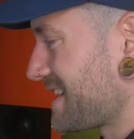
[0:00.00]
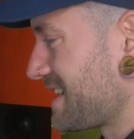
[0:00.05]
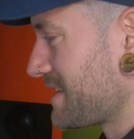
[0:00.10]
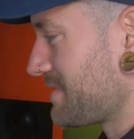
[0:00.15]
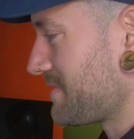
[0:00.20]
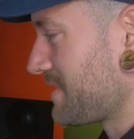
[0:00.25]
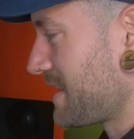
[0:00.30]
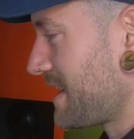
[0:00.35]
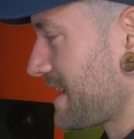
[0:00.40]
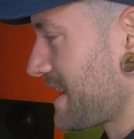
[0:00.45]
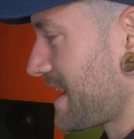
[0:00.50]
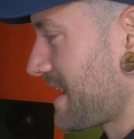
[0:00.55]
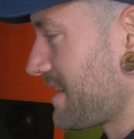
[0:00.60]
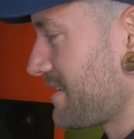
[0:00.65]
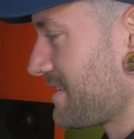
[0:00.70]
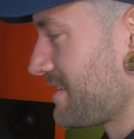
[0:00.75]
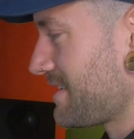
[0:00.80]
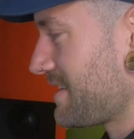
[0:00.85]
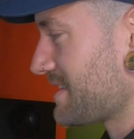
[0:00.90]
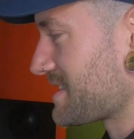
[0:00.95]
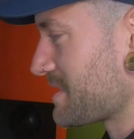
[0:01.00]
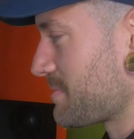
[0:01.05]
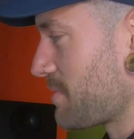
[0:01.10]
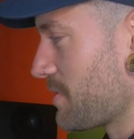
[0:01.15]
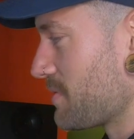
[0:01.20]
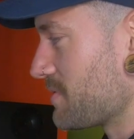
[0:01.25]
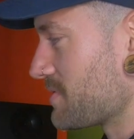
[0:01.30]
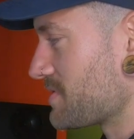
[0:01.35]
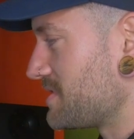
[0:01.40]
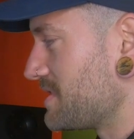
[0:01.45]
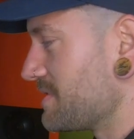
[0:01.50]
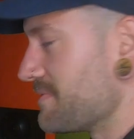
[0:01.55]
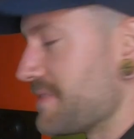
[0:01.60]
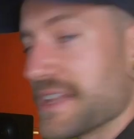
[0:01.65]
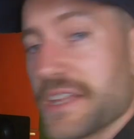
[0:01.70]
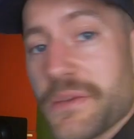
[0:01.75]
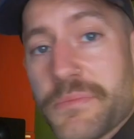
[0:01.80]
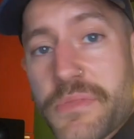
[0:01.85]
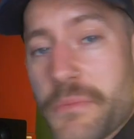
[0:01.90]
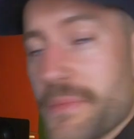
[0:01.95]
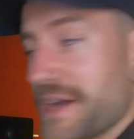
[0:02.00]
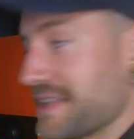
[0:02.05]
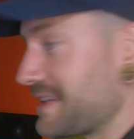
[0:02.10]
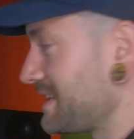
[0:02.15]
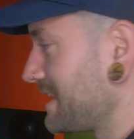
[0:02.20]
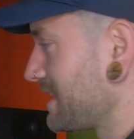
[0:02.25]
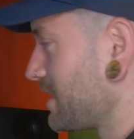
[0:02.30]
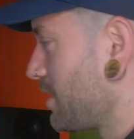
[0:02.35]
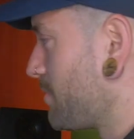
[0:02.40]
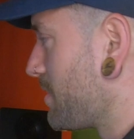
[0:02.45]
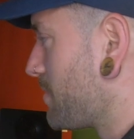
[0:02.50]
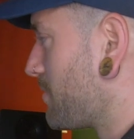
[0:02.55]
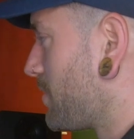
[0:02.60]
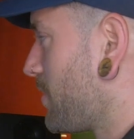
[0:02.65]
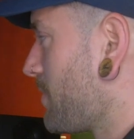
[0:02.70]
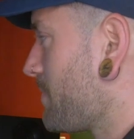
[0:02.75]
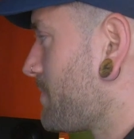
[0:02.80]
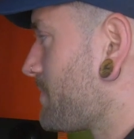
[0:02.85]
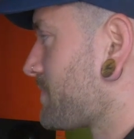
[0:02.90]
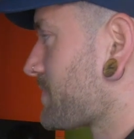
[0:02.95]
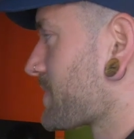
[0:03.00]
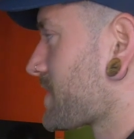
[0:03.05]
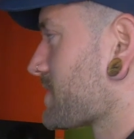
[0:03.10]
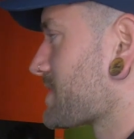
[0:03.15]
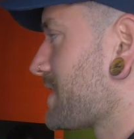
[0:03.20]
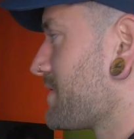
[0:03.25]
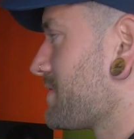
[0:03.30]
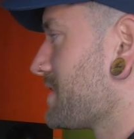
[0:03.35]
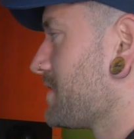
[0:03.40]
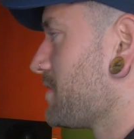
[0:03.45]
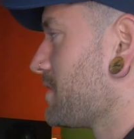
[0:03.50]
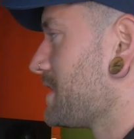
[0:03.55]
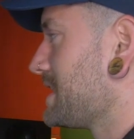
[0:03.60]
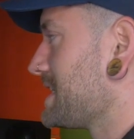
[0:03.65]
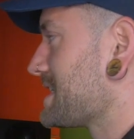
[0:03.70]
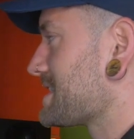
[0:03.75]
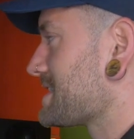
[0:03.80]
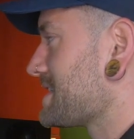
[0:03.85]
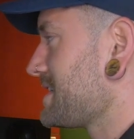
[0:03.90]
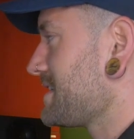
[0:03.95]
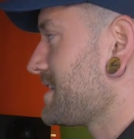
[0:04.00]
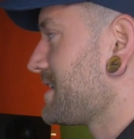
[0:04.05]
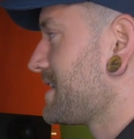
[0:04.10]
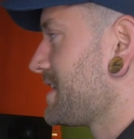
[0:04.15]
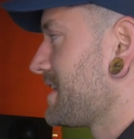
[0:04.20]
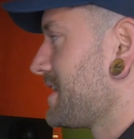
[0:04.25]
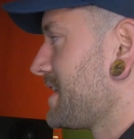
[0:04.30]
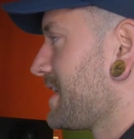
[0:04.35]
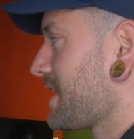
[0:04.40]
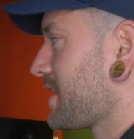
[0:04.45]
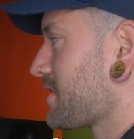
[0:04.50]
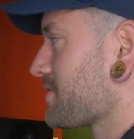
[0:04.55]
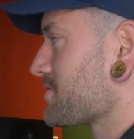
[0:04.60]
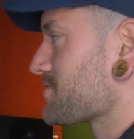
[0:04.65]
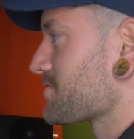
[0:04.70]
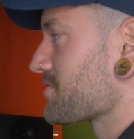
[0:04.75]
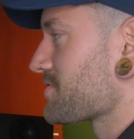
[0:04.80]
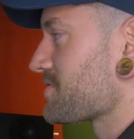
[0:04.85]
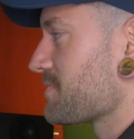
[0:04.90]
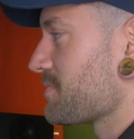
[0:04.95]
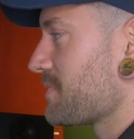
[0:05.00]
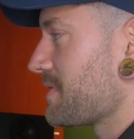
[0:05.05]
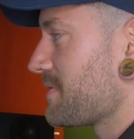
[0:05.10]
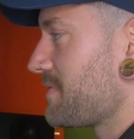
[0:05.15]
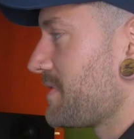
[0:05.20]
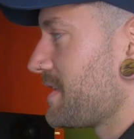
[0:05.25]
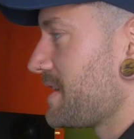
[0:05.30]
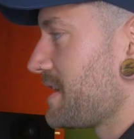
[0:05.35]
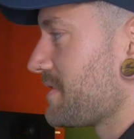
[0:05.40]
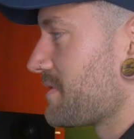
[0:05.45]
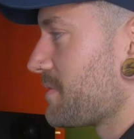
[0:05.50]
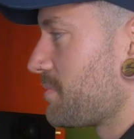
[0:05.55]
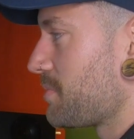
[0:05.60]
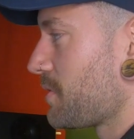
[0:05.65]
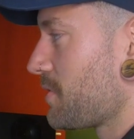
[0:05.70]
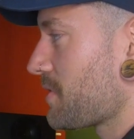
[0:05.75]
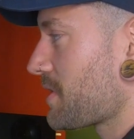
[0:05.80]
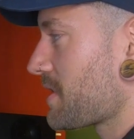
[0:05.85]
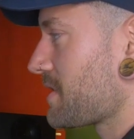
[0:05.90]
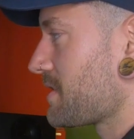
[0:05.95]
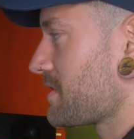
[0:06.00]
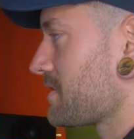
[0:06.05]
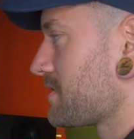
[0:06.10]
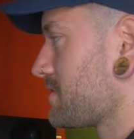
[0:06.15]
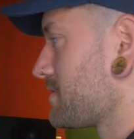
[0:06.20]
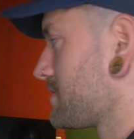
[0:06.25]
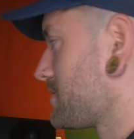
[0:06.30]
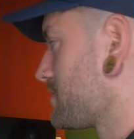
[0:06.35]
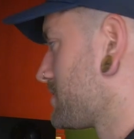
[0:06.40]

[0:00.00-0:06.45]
of like, I suppose, develop the melody a little bit more. So have a little listen in conjunction with the pluck. And